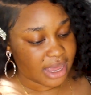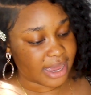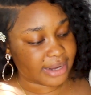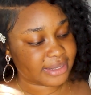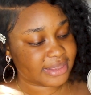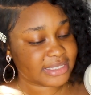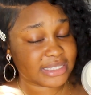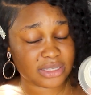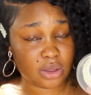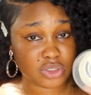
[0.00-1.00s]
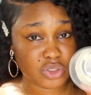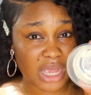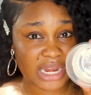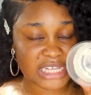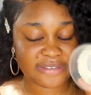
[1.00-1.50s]
and this is also
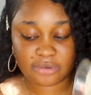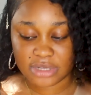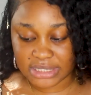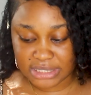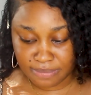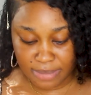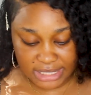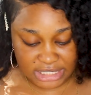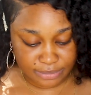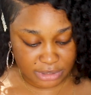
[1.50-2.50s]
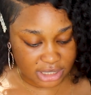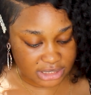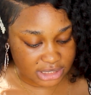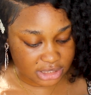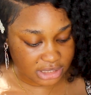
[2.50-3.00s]
an exfoliating mask
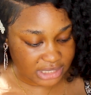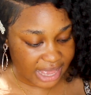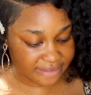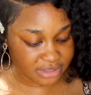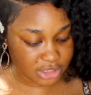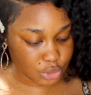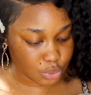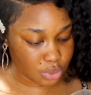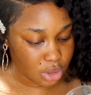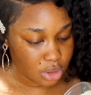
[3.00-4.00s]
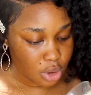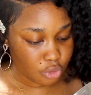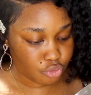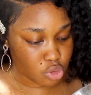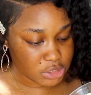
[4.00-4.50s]
because it does have little
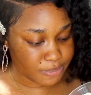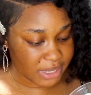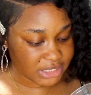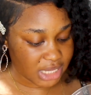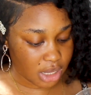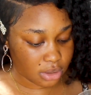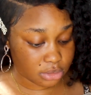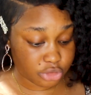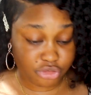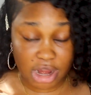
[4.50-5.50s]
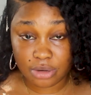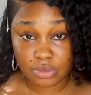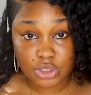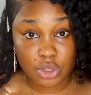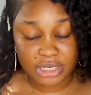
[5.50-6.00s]
rose petal
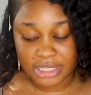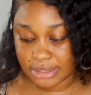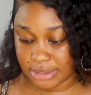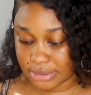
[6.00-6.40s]
granules on it